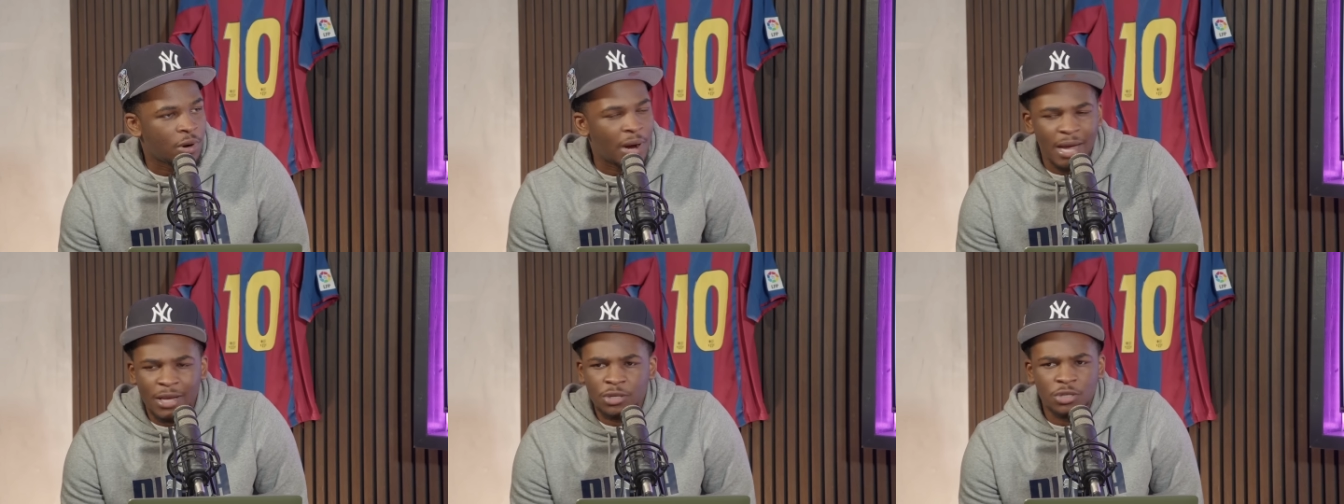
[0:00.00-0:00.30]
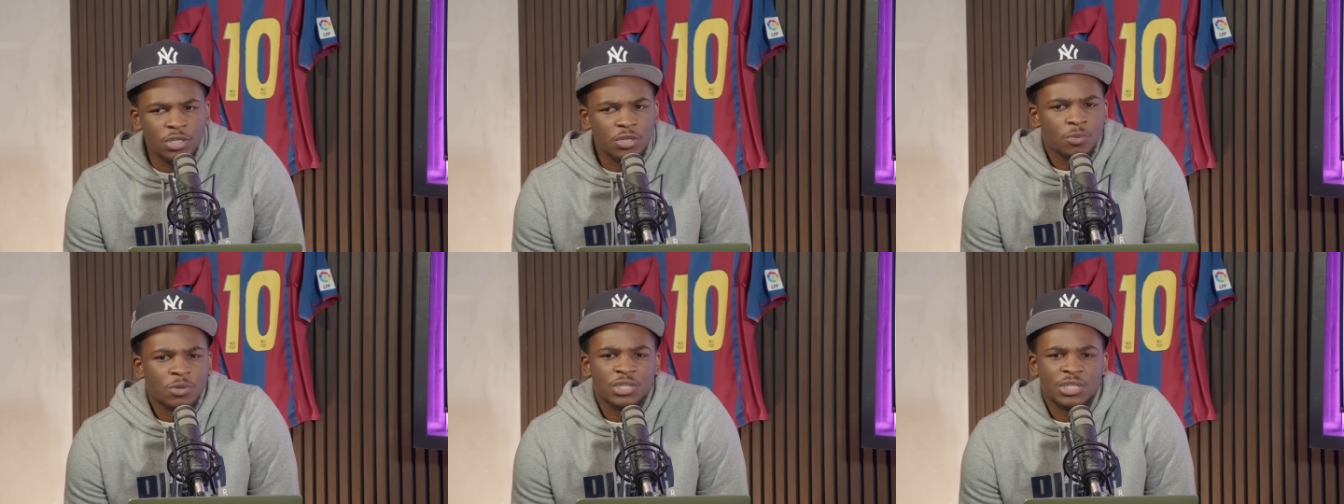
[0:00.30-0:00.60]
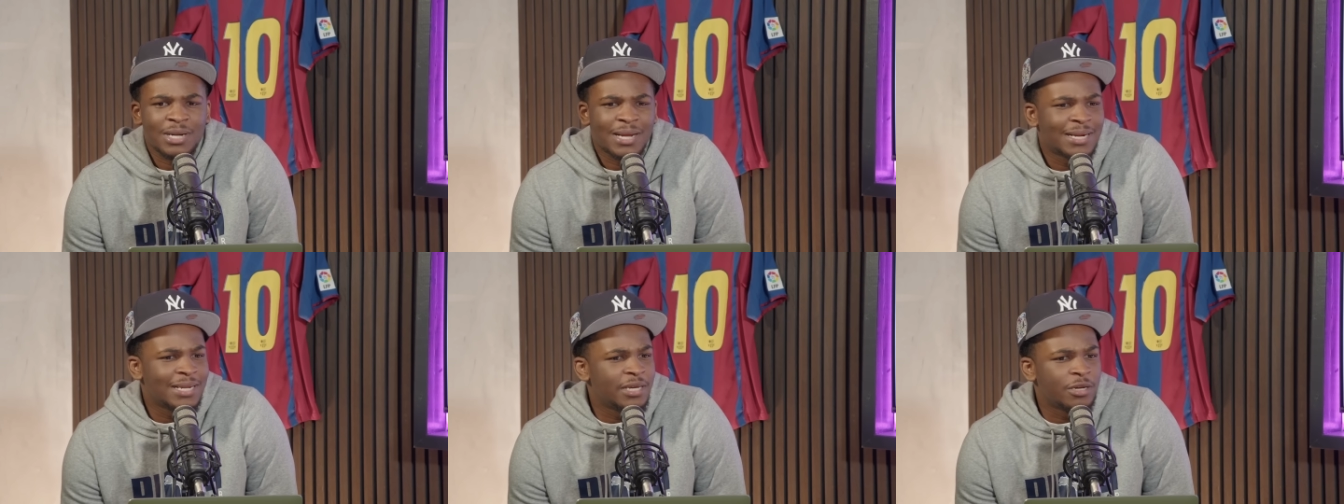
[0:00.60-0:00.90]
I used to watch
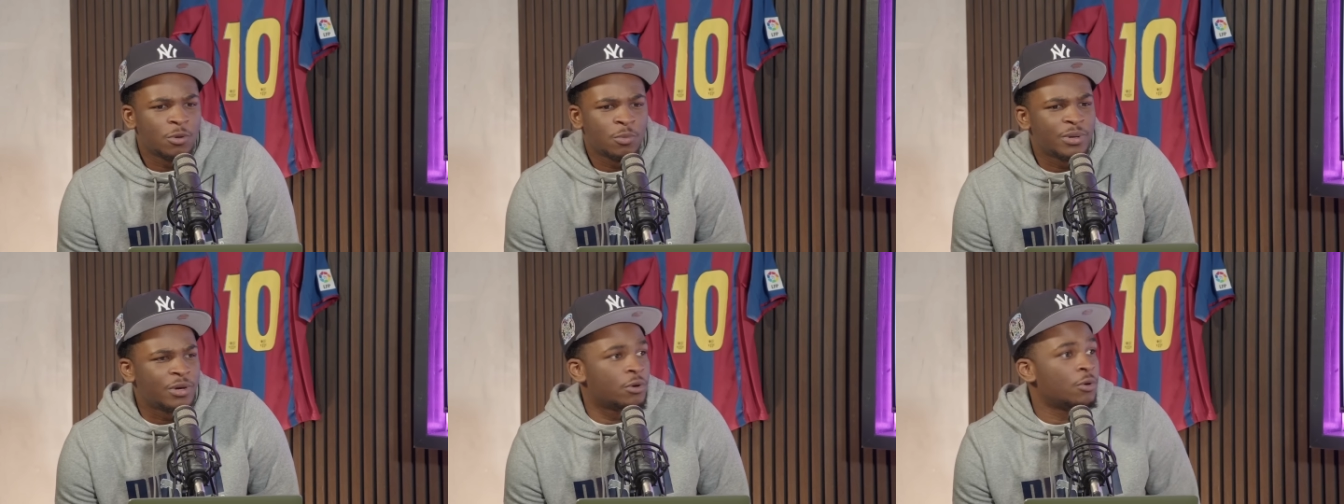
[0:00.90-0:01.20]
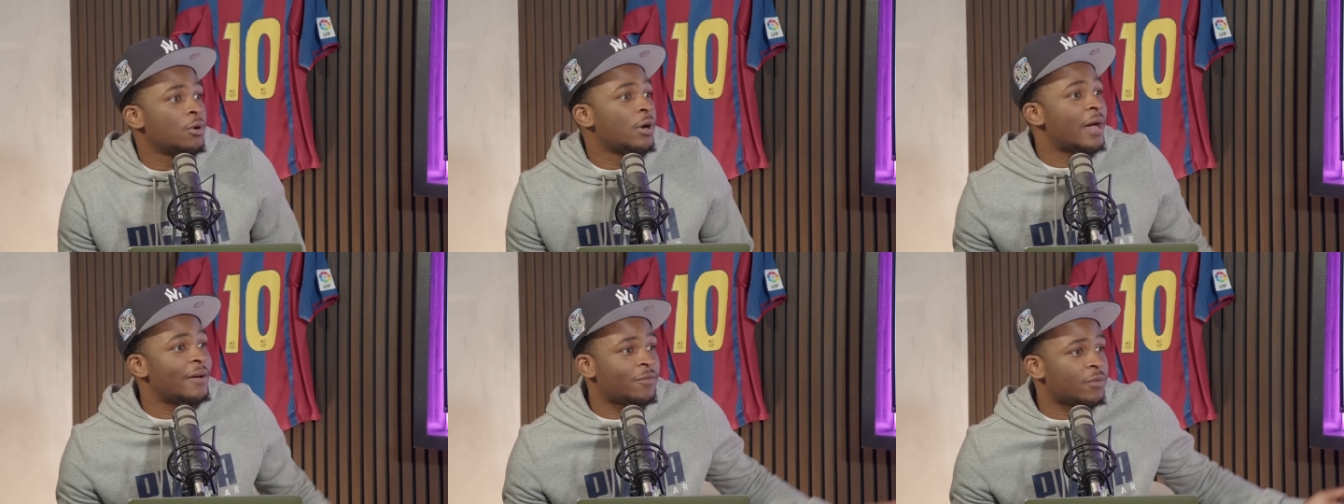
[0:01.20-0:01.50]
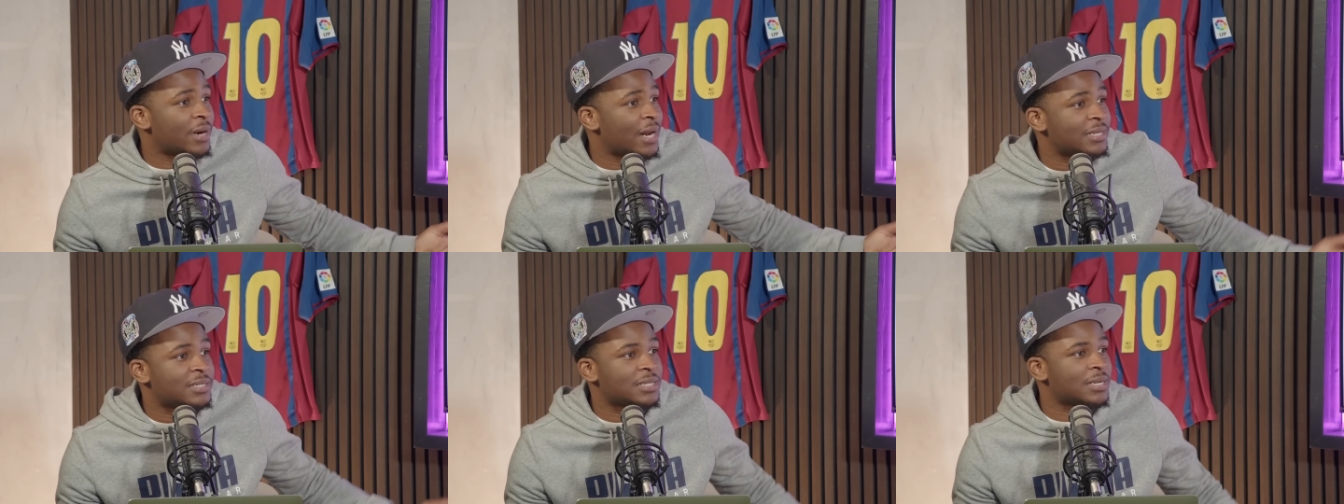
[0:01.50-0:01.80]
La Liga. We all, everyone
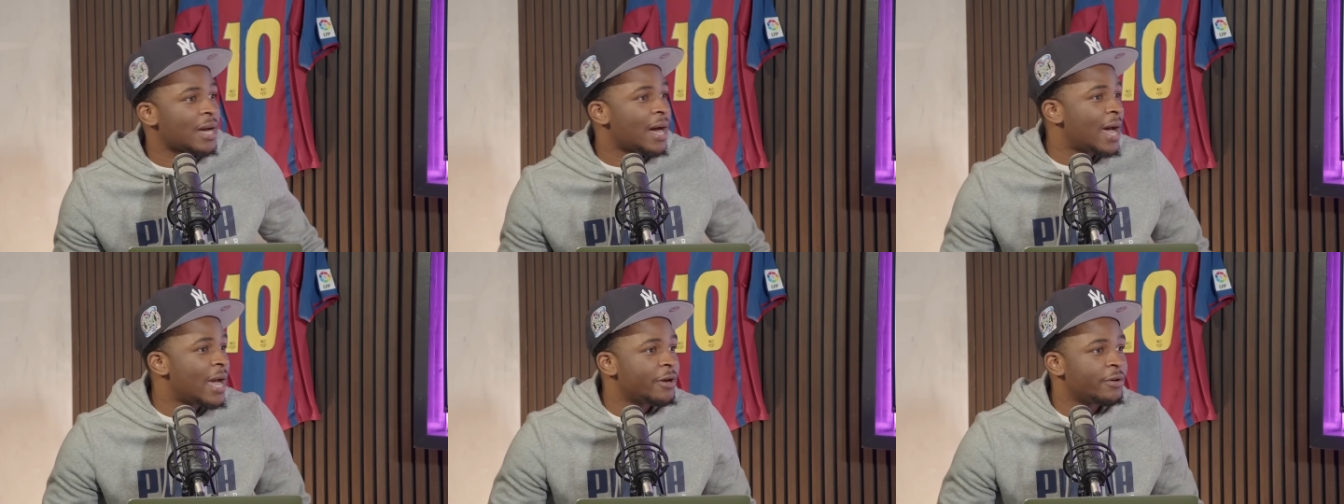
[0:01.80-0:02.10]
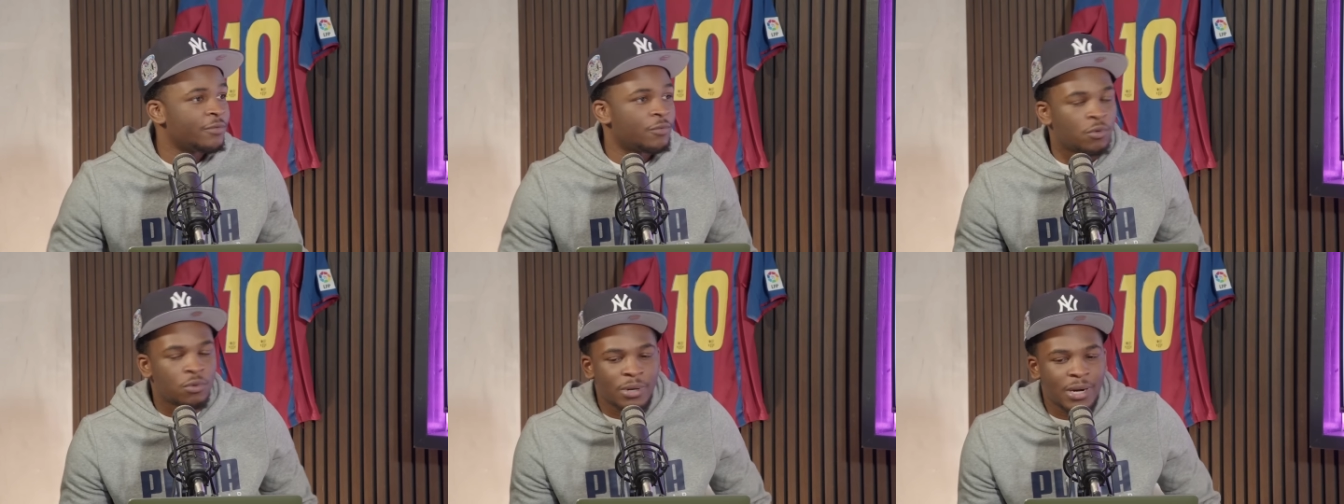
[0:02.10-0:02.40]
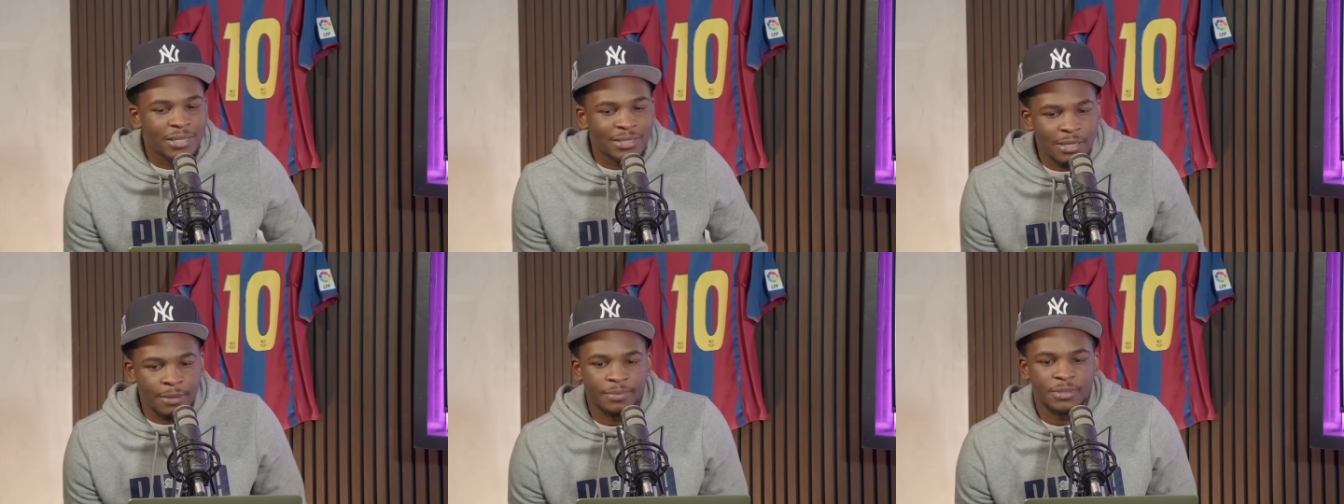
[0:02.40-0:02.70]
had Sky, yeah. all
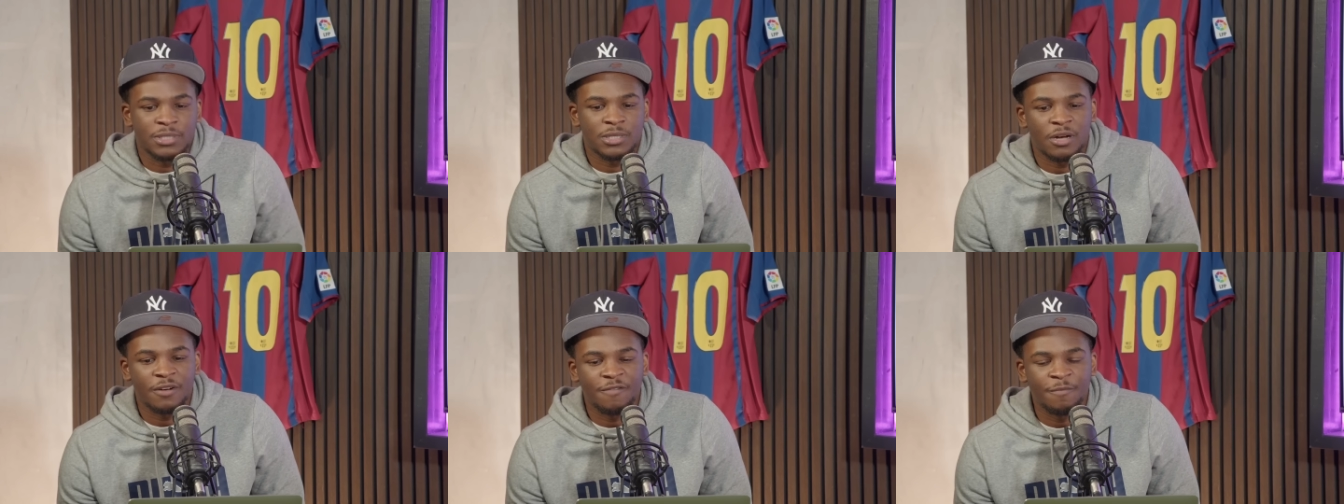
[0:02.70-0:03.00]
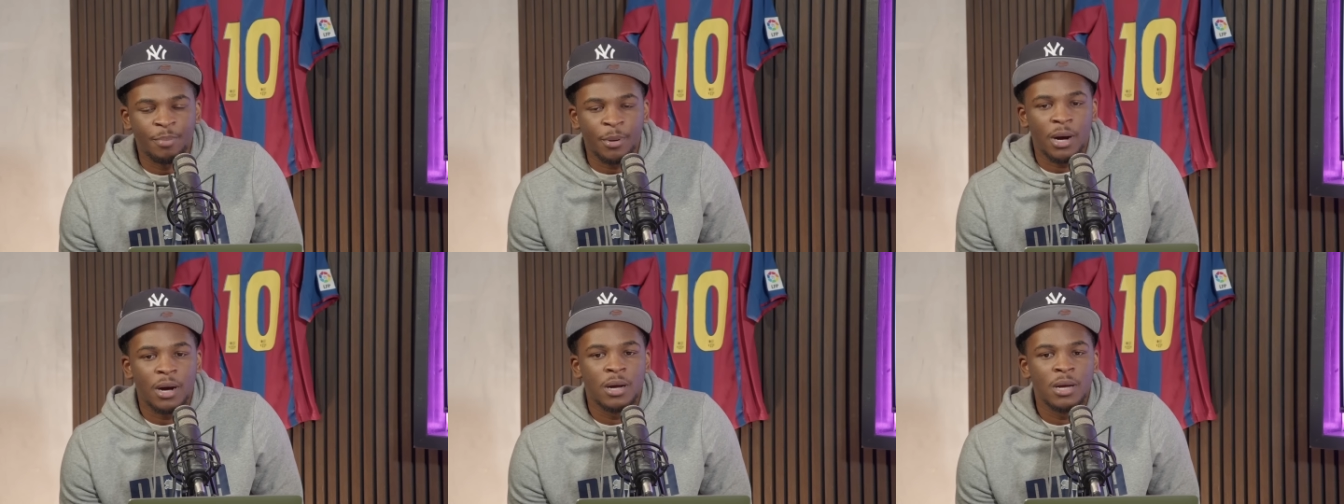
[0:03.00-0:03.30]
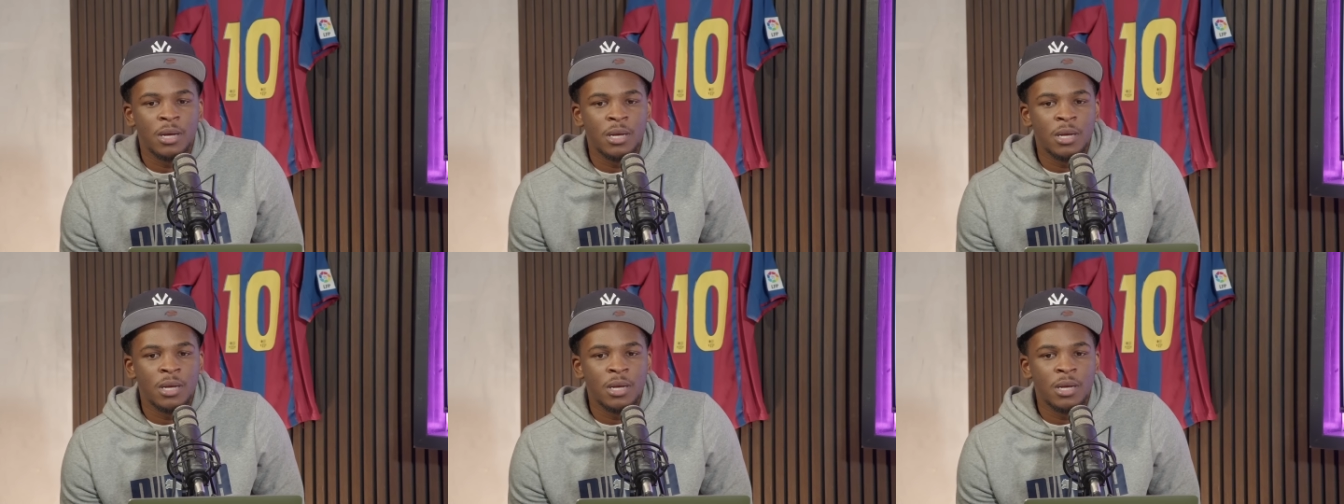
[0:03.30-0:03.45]
that type of stuff. But